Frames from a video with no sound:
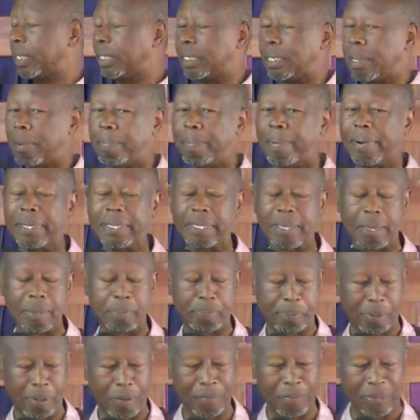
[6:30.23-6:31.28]
is the
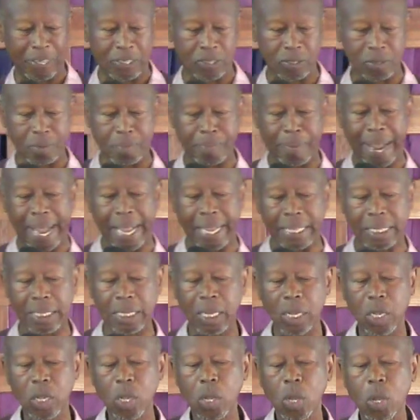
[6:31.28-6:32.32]
prophets of
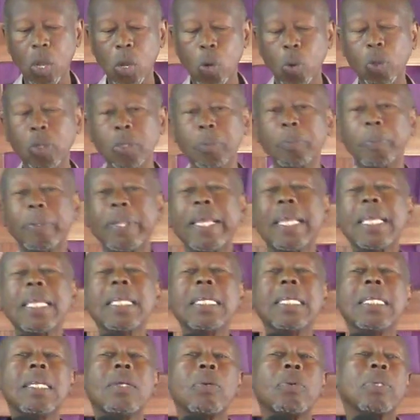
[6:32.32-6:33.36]
Baal, would
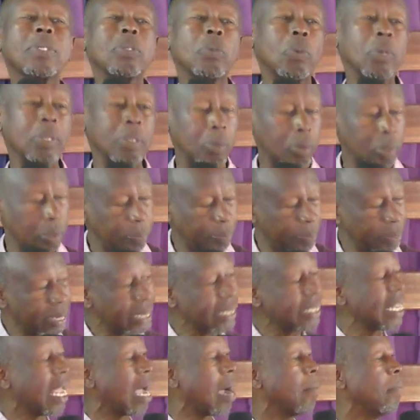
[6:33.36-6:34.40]
bring
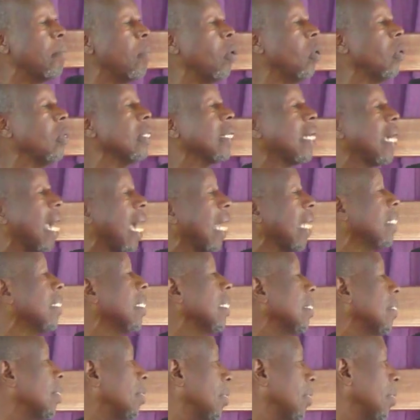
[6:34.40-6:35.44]
their bull, cut
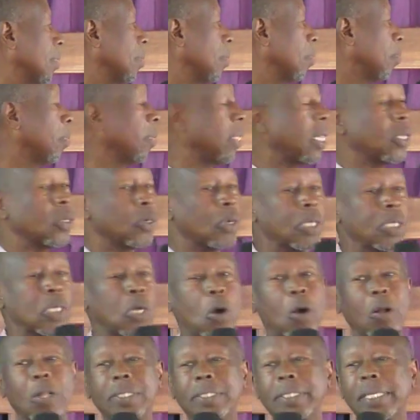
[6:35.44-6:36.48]
it, put it on the
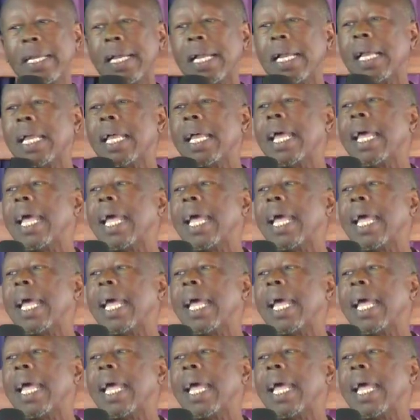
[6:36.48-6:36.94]
altar,